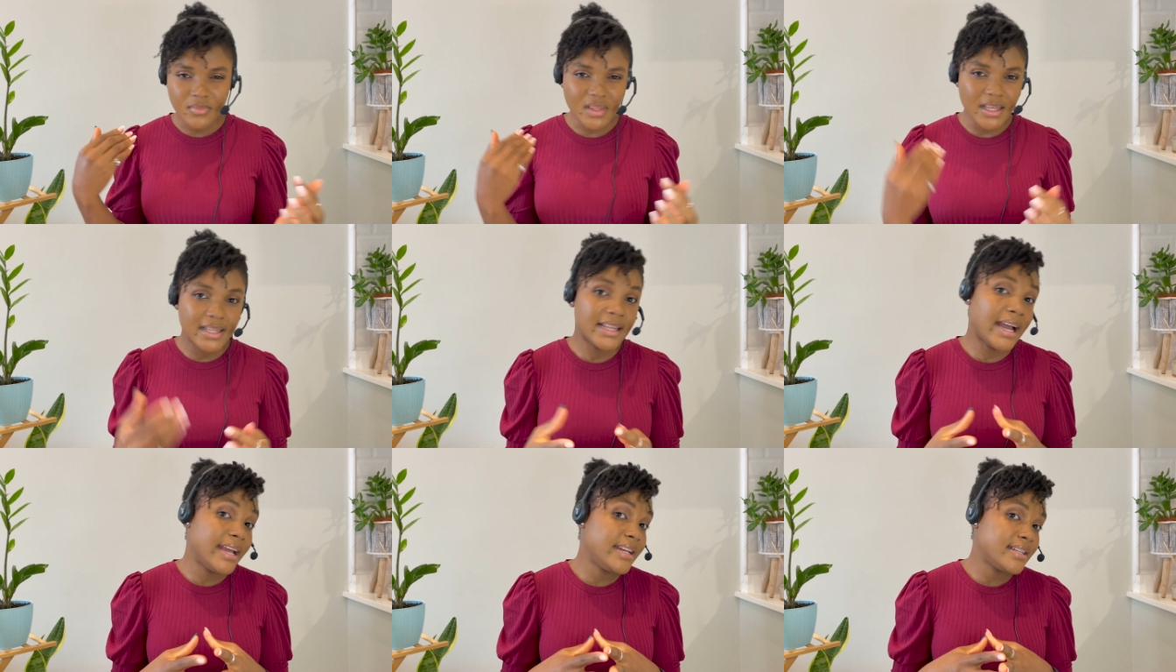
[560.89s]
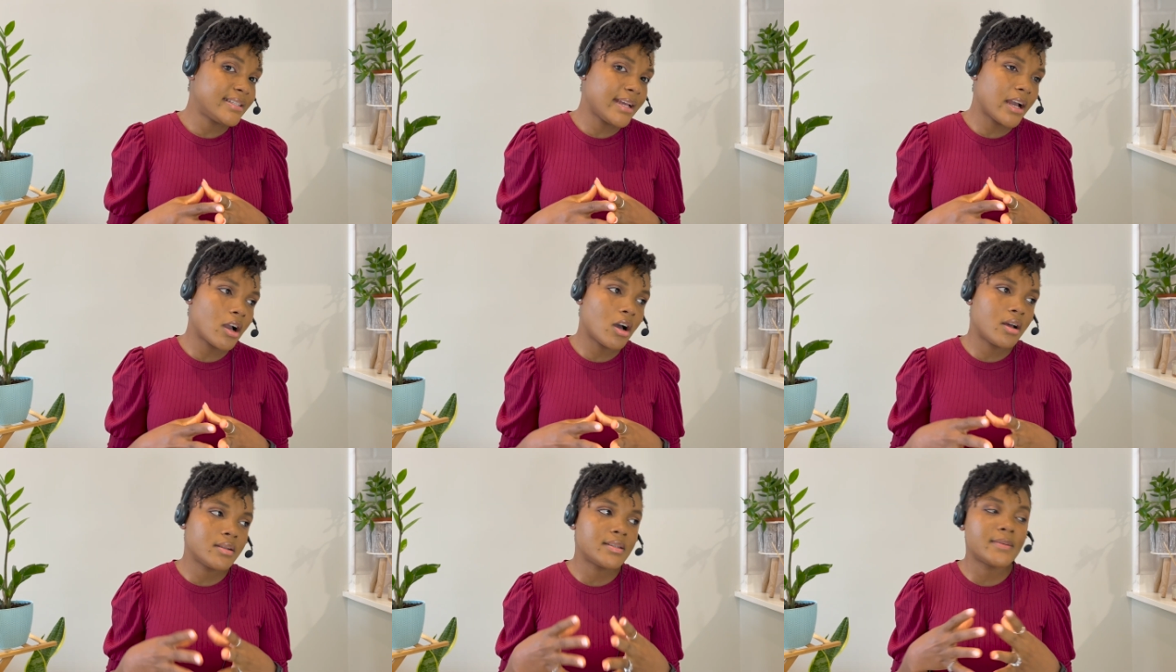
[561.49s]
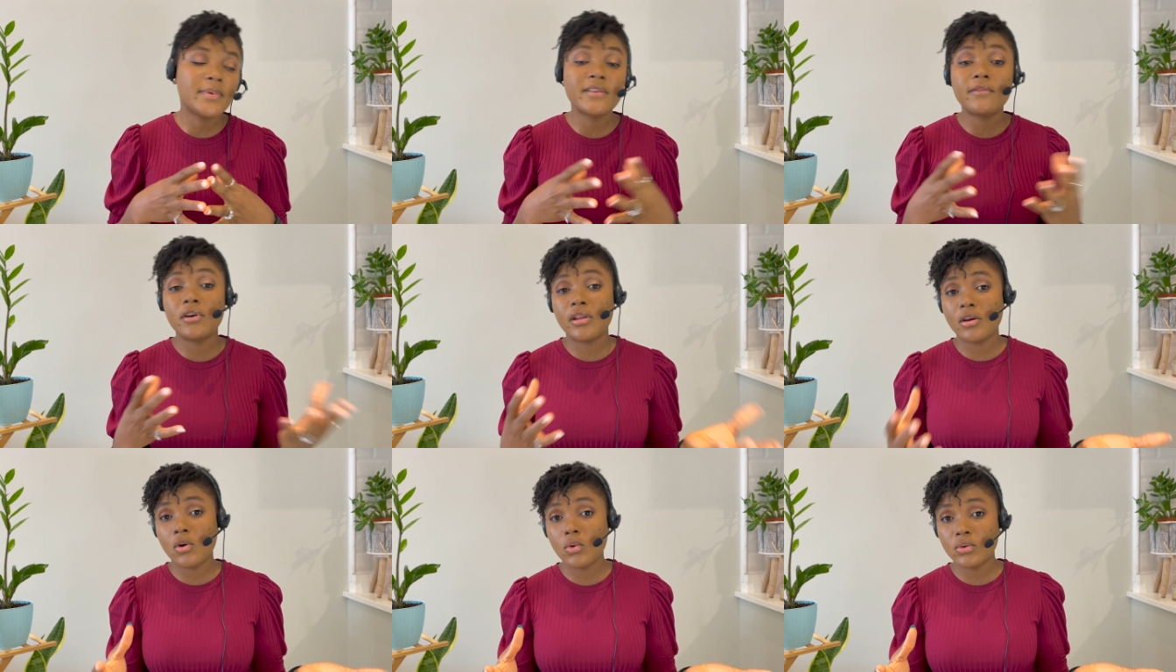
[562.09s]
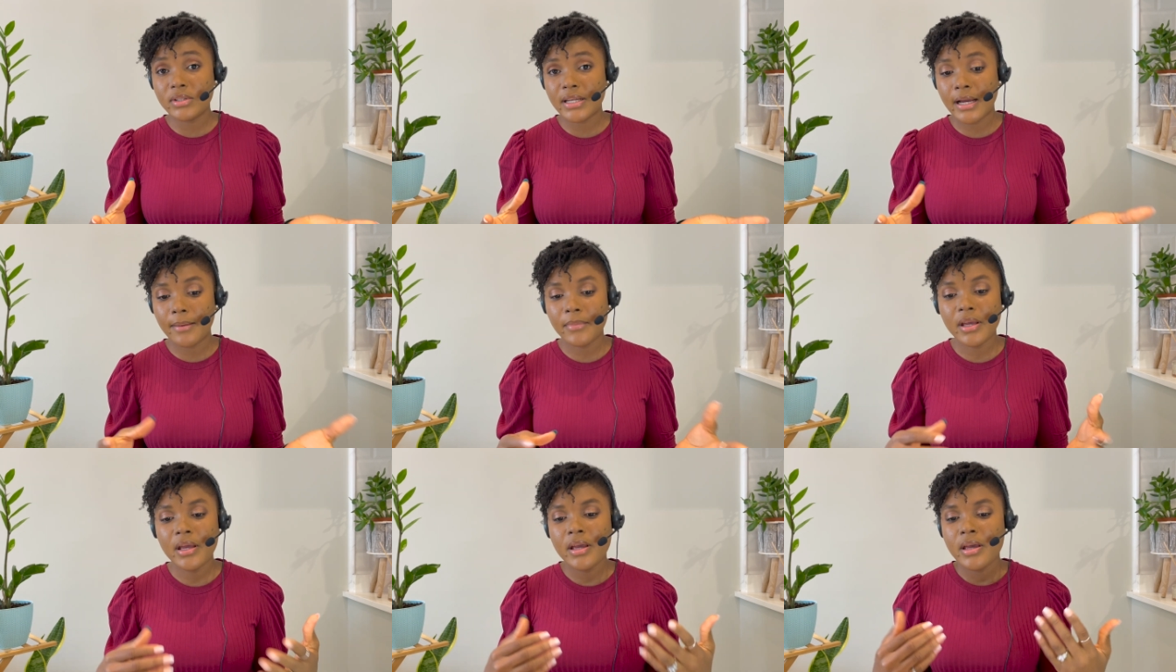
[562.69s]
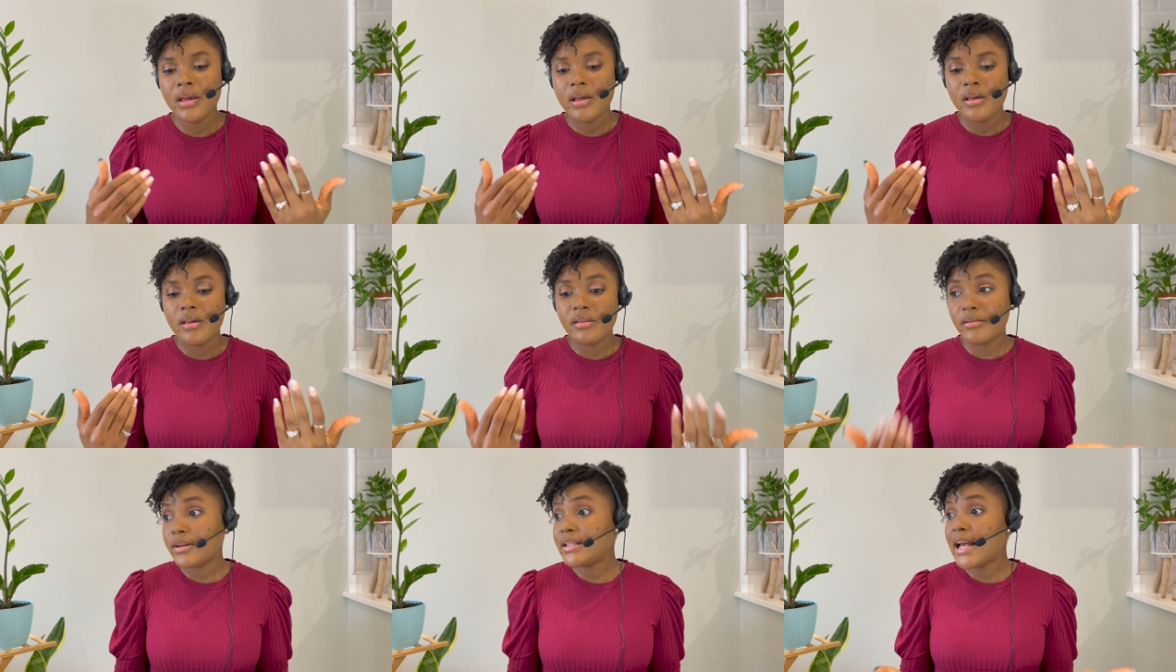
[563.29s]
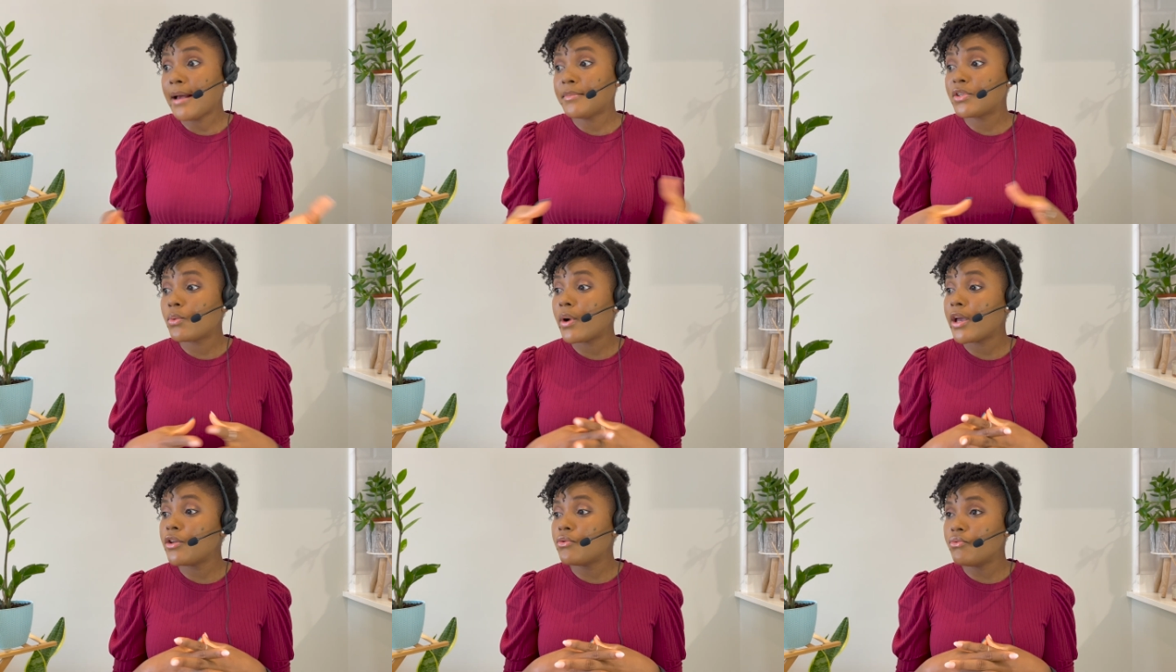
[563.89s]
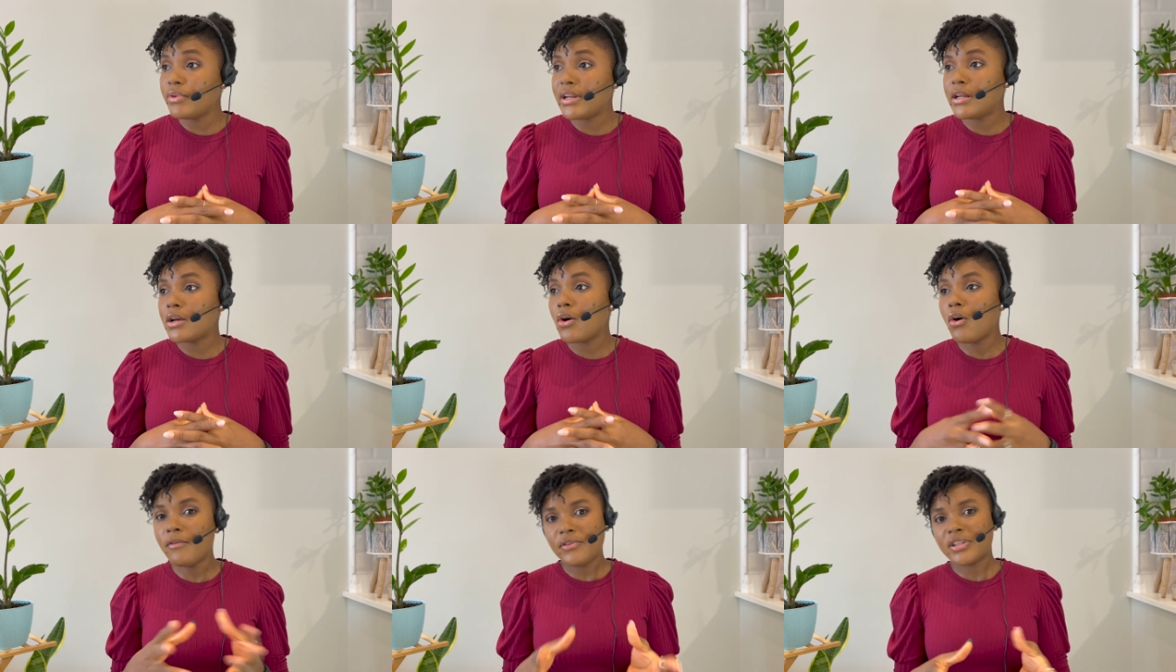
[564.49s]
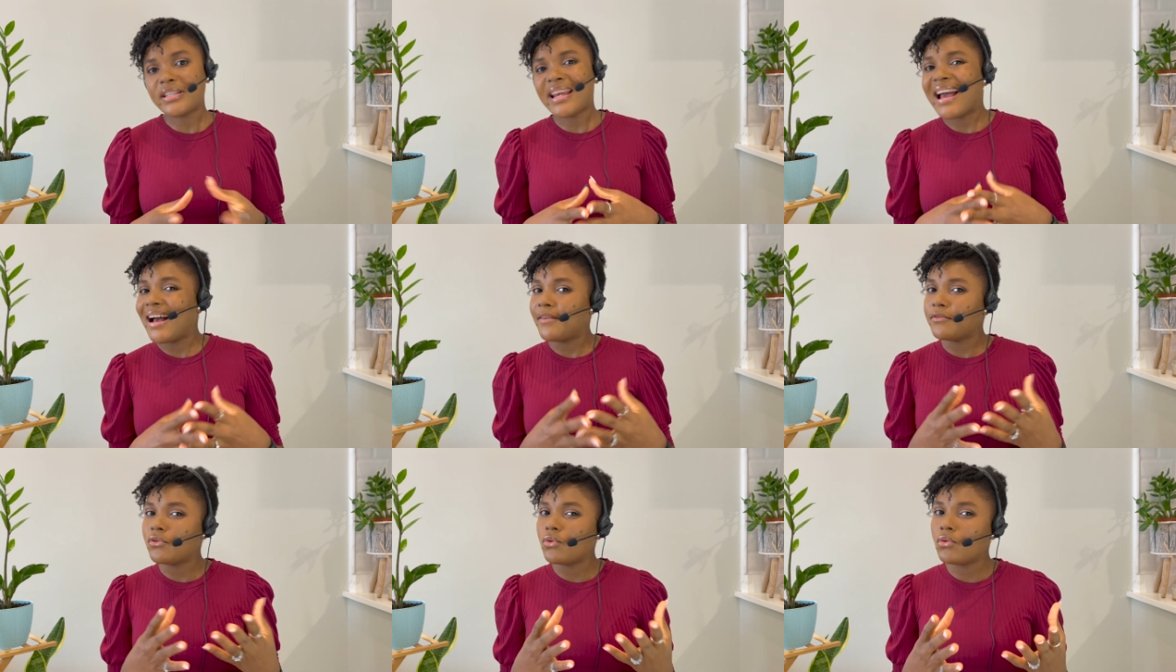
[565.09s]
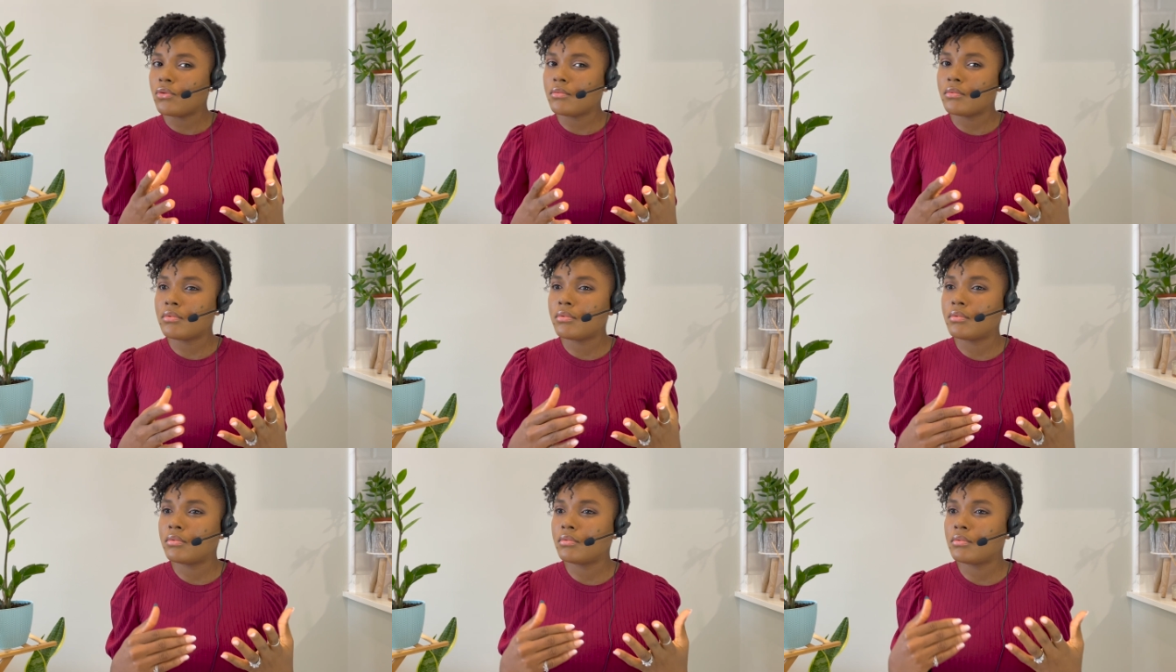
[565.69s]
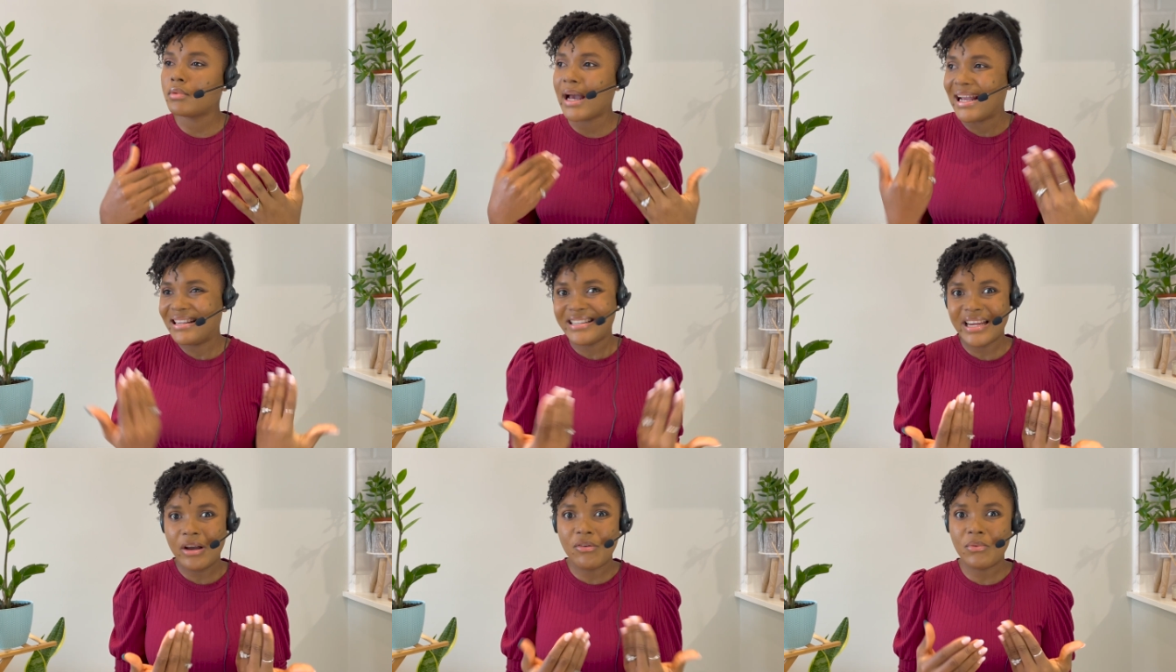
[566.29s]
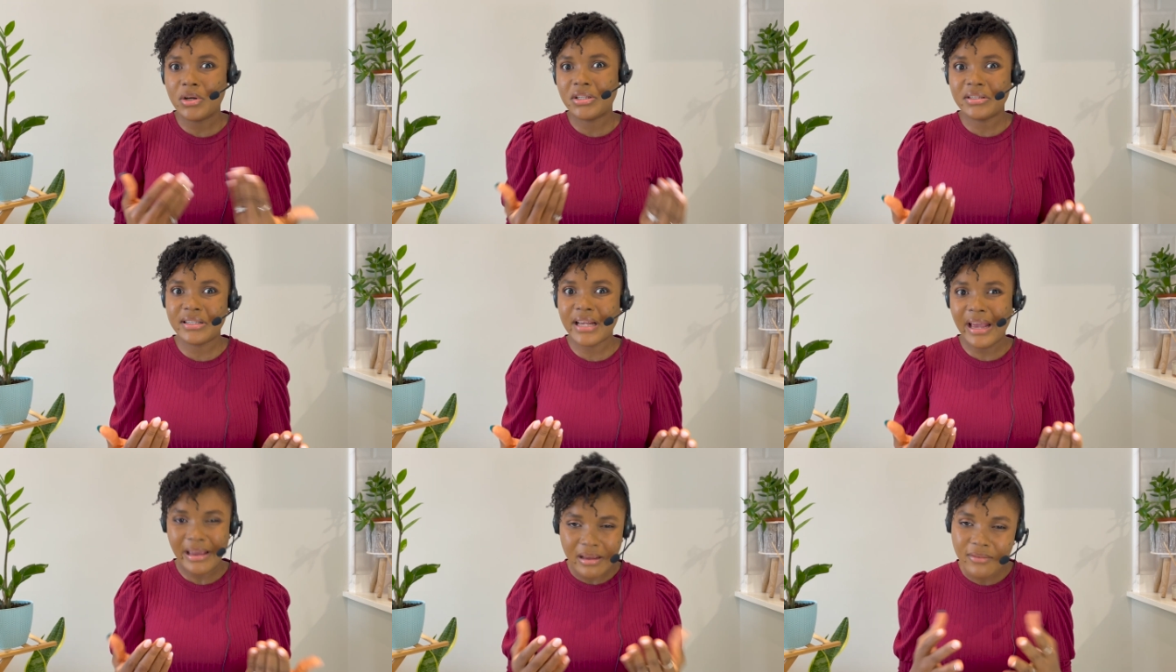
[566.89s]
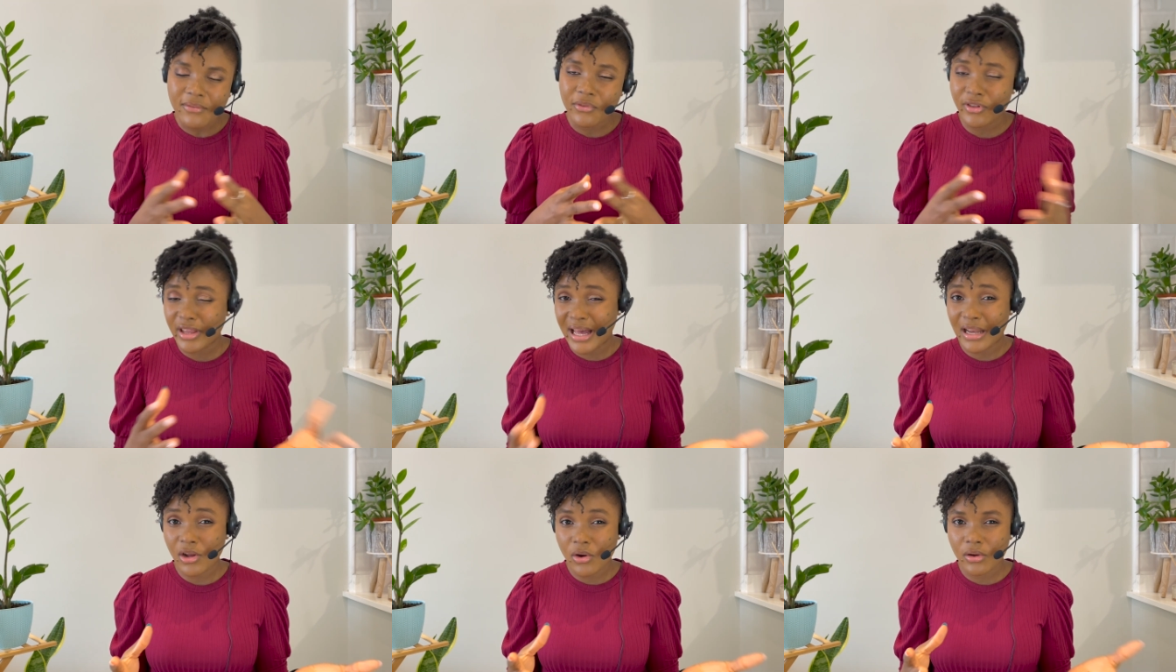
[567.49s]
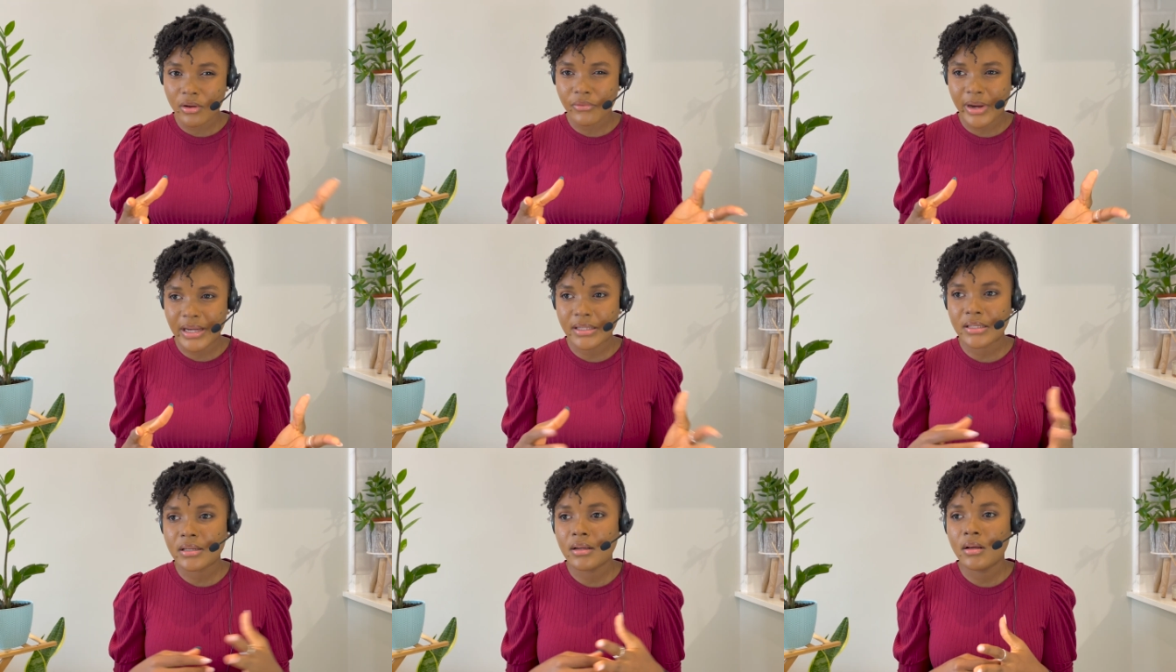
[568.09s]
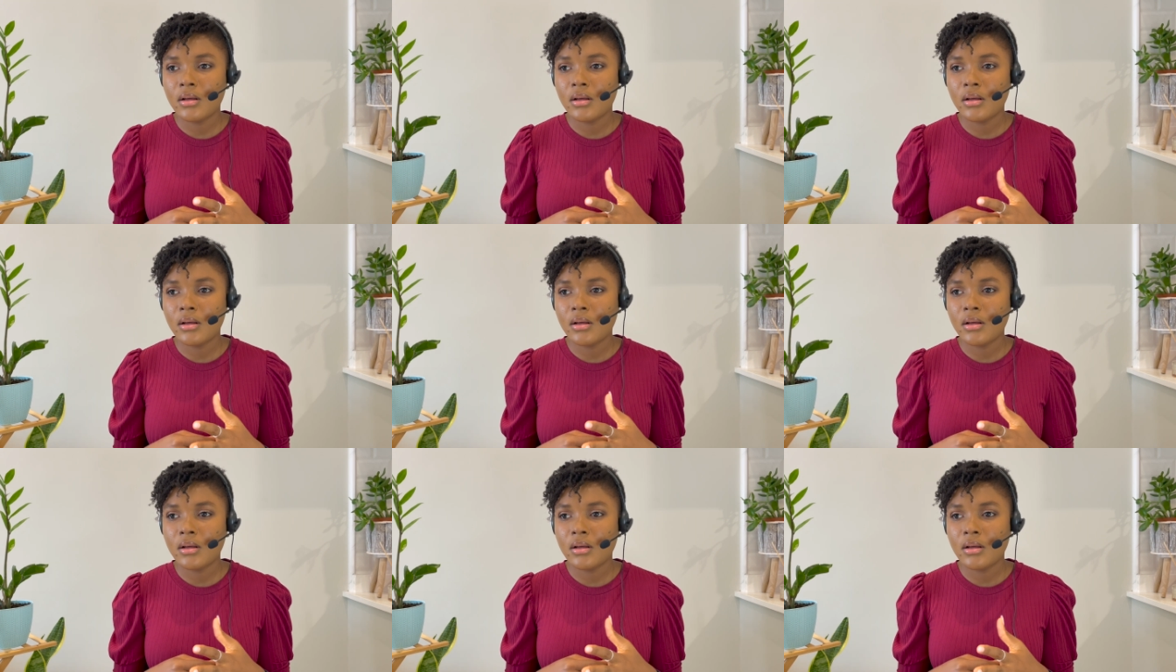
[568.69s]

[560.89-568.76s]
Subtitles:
90 seconds, speak for the whole time. There are times where you really obviously have no idea what to say for that long, right?